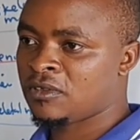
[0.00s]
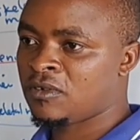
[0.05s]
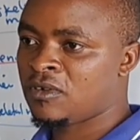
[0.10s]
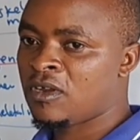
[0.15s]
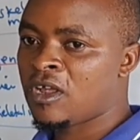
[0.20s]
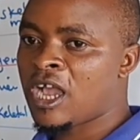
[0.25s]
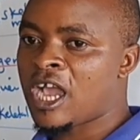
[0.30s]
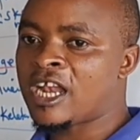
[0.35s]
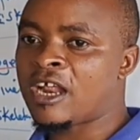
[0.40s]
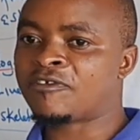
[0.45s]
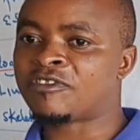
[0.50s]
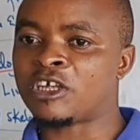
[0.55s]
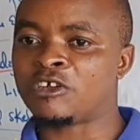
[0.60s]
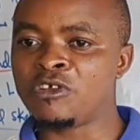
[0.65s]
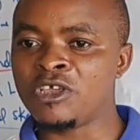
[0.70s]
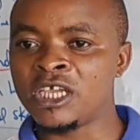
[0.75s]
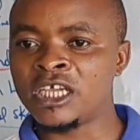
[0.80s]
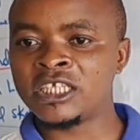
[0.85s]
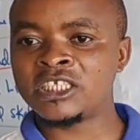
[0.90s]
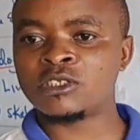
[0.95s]
And after
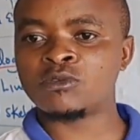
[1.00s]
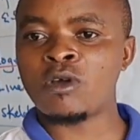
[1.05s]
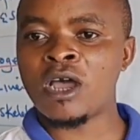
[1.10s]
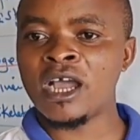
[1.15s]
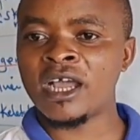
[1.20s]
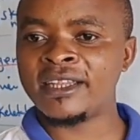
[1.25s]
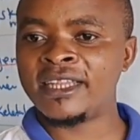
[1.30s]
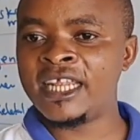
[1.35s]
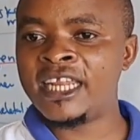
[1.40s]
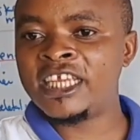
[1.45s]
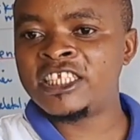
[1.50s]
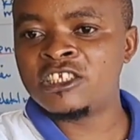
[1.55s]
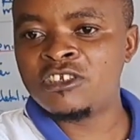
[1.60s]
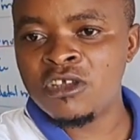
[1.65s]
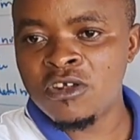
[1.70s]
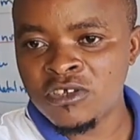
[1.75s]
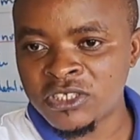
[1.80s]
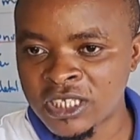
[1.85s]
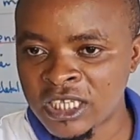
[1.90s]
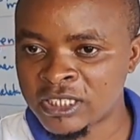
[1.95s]
doing its work, then
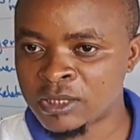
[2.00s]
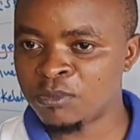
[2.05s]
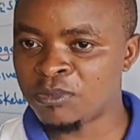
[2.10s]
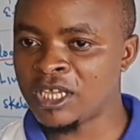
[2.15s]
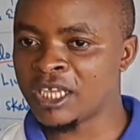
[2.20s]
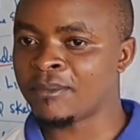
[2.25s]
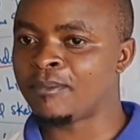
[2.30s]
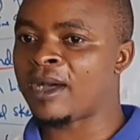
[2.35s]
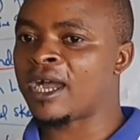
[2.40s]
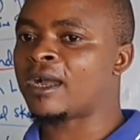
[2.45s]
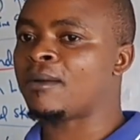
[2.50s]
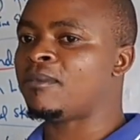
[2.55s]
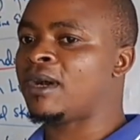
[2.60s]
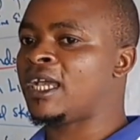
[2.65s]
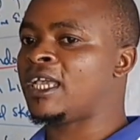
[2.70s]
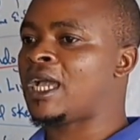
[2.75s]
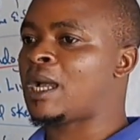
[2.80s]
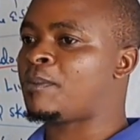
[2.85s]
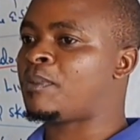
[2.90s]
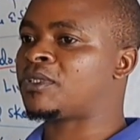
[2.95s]
HDL says, bring back my
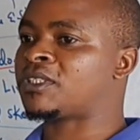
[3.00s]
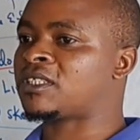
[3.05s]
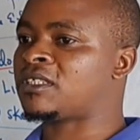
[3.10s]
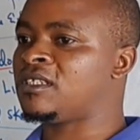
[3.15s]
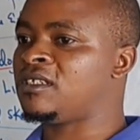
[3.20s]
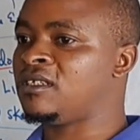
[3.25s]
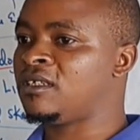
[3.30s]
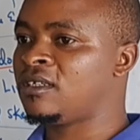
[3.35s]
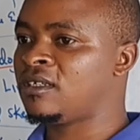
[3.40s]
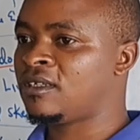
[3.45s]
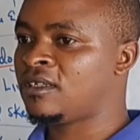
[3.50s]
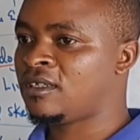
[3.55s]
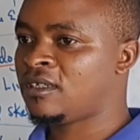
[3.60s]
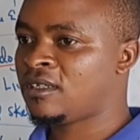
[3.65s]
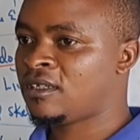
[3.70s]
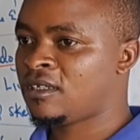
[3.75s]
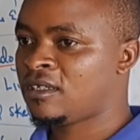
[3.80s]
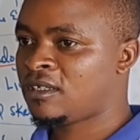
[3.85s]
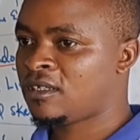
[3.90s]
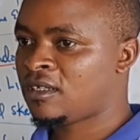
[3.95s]

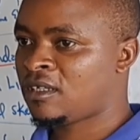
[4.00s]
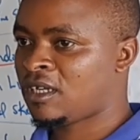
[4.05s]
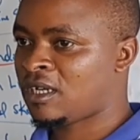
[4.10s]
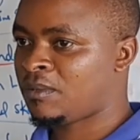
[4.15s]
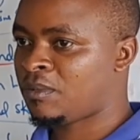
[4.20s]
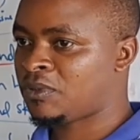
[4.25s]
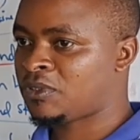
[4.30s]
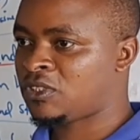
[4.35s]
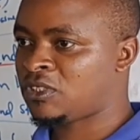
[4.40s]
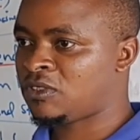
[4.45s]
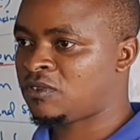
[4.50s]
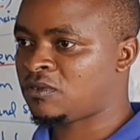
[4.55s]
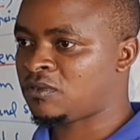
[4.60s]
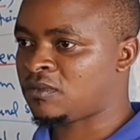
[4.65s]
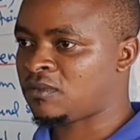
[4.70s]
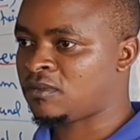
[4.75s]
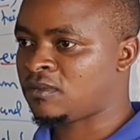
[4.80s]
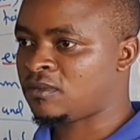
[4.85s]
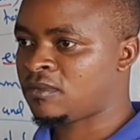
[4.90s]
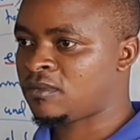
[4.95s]
ApoC2.
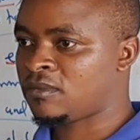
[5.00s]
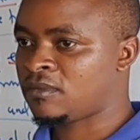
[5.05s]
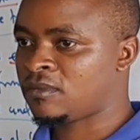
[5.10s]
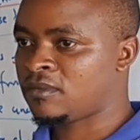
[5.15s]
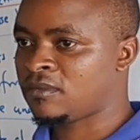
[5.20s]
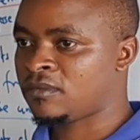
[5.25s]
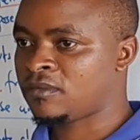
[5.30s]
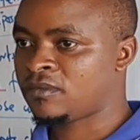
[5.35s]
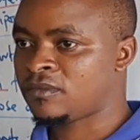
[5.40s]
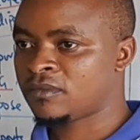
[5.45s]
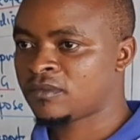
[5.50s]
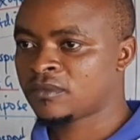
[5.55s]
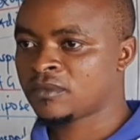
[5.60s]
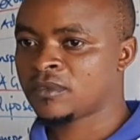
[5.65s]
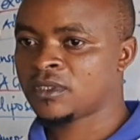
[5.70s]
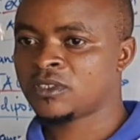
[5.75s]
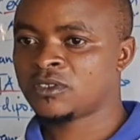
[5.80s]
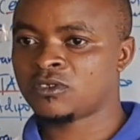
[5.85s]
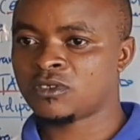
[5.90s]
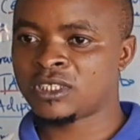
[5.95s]

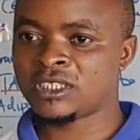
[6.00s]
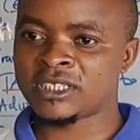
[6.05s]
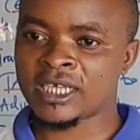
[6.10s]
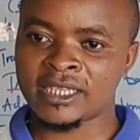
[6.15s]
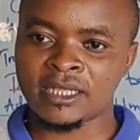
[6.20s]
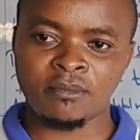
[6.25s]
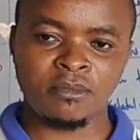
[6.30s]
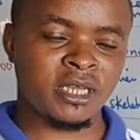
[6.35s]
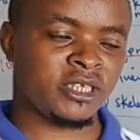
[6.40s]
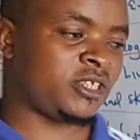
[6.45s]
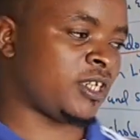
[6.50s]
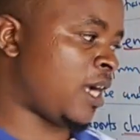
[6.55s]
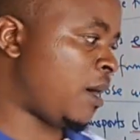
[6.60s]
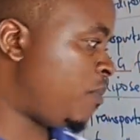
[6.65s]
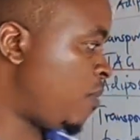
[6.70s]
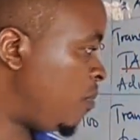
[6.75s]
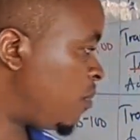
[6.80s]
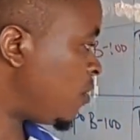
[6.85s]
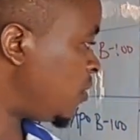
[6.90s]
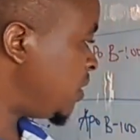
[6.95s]
So these are the major
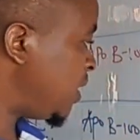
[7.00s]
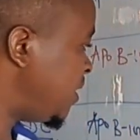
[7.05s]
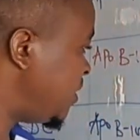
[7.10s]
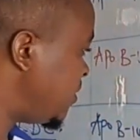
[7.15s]
apoproteins